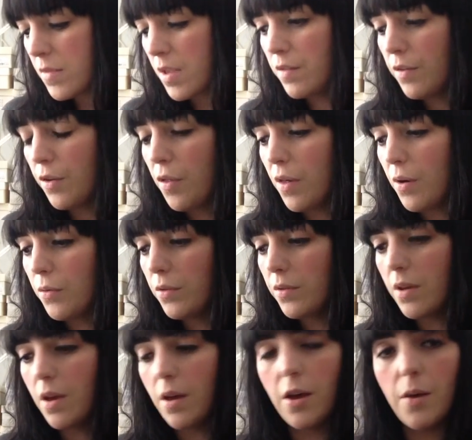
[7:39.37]
So that
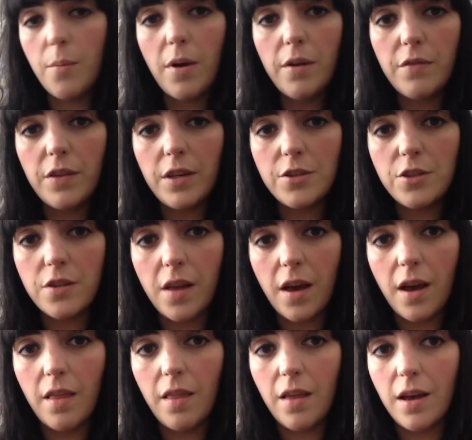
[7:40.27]
was a feature
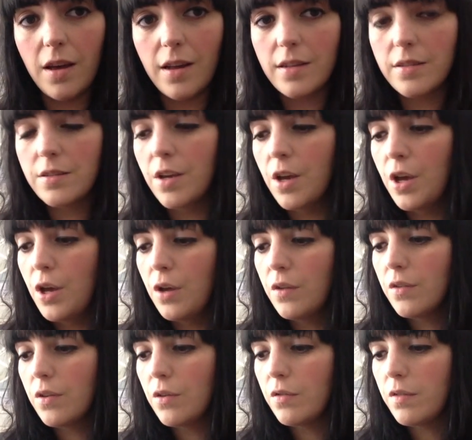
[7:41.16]
that I liked.
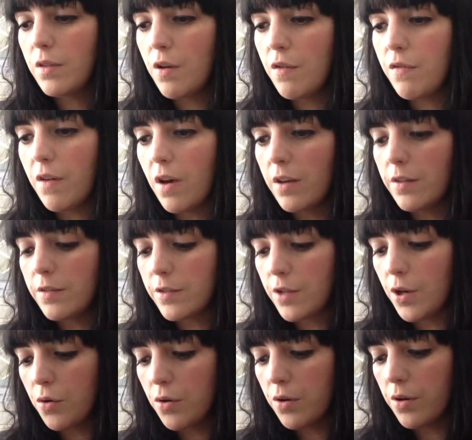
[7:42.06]
So far
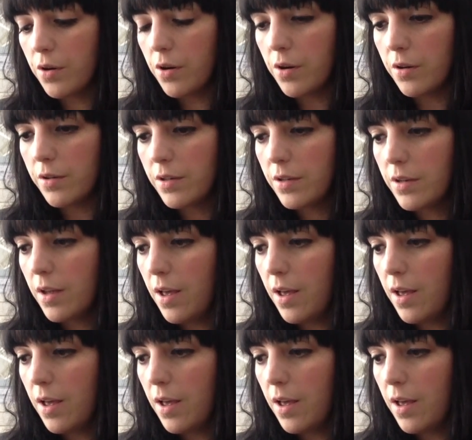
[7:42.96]
so good.